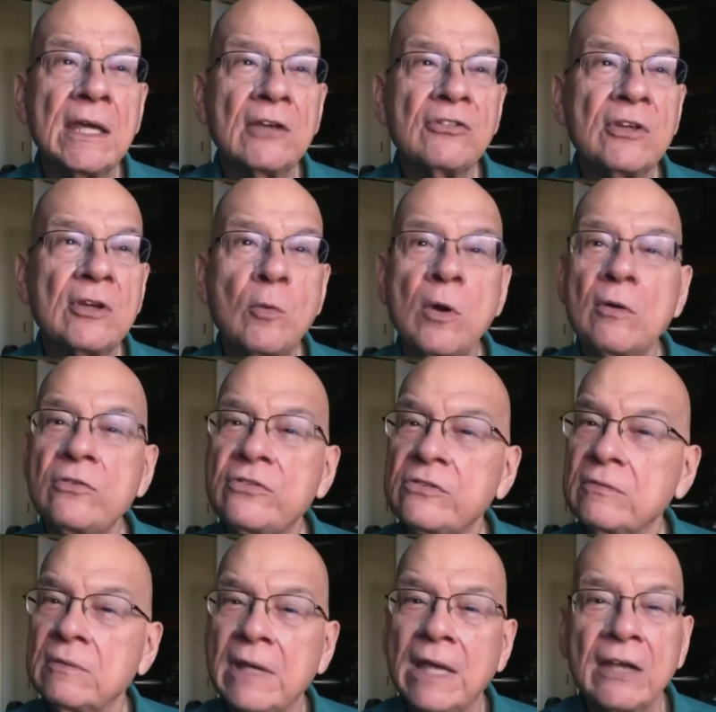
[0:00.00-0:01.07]
He actually
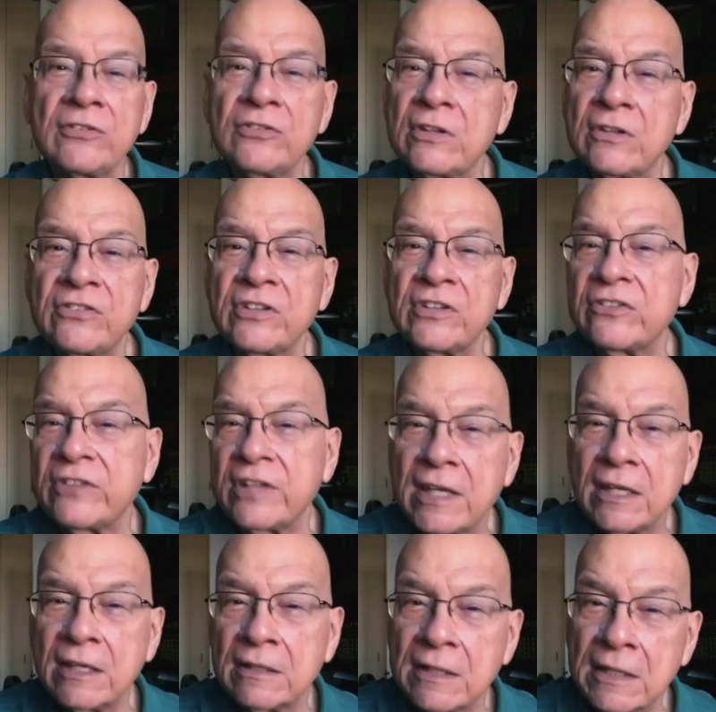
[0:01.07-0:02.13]
quotes Exodus
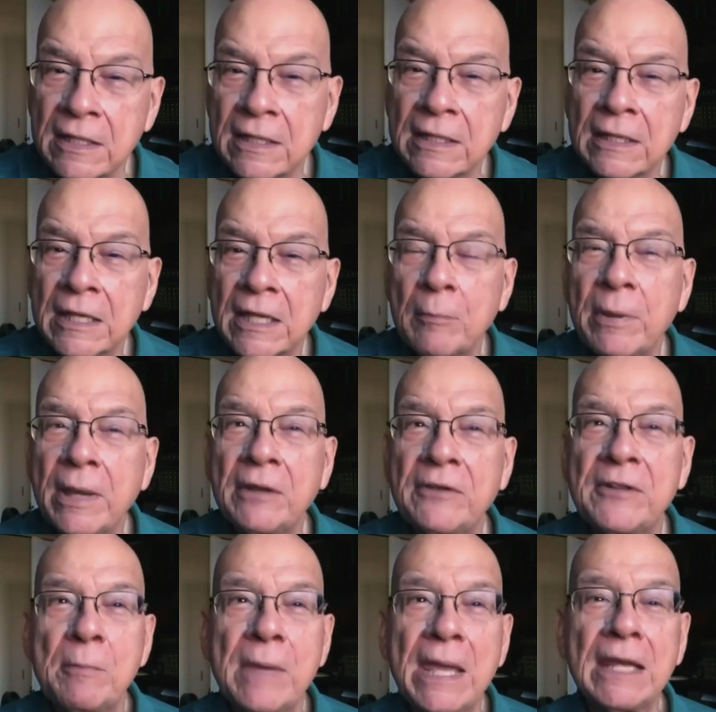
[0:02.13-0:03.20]
16
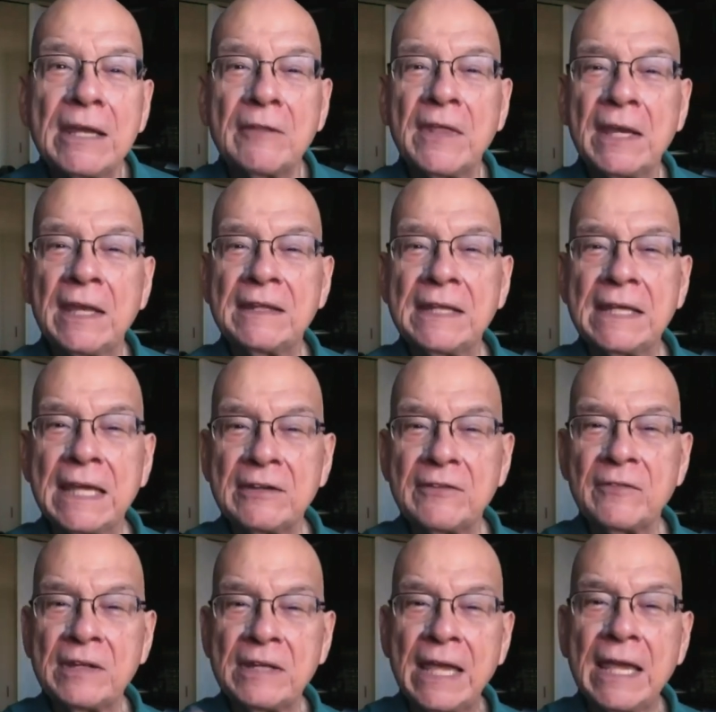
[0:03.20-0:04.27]
about the manna, that at the
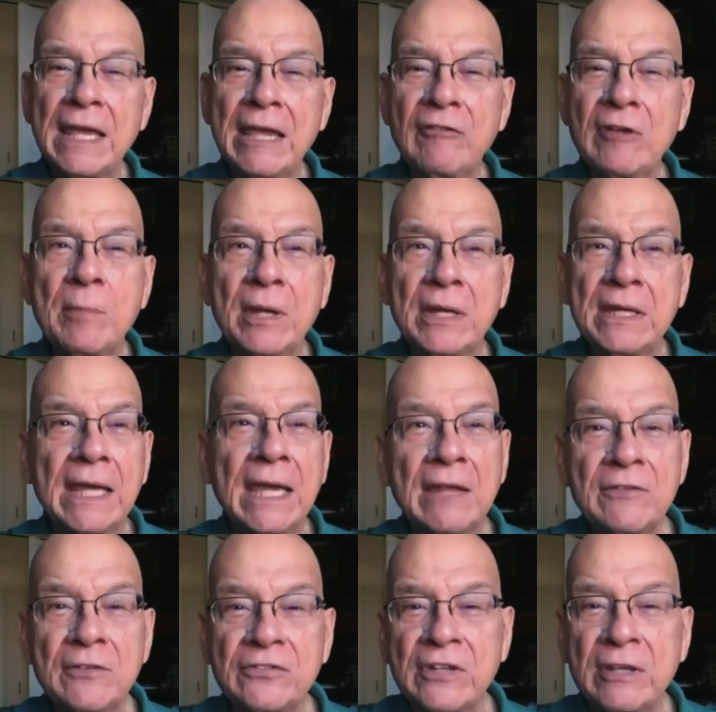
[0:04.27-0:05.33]
end of the day, everybody
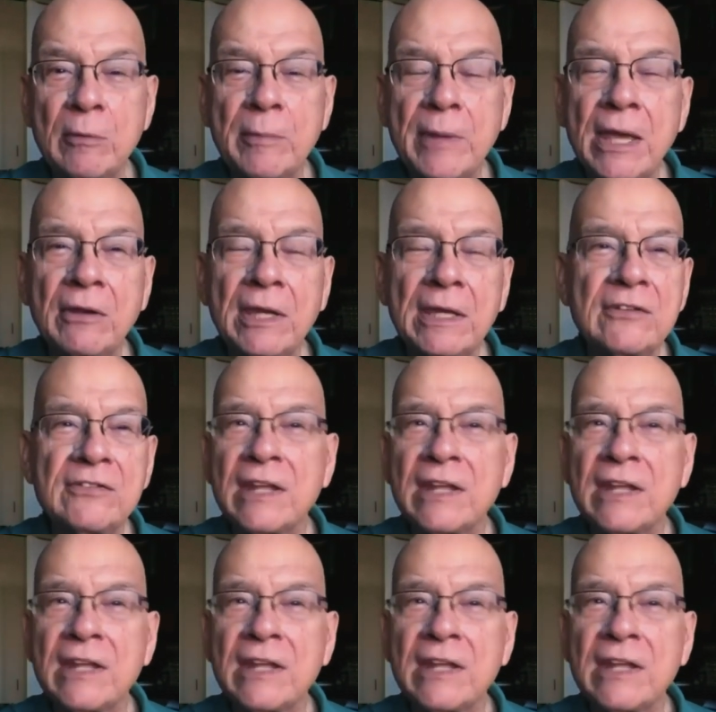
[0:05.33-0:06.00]
had the same amount.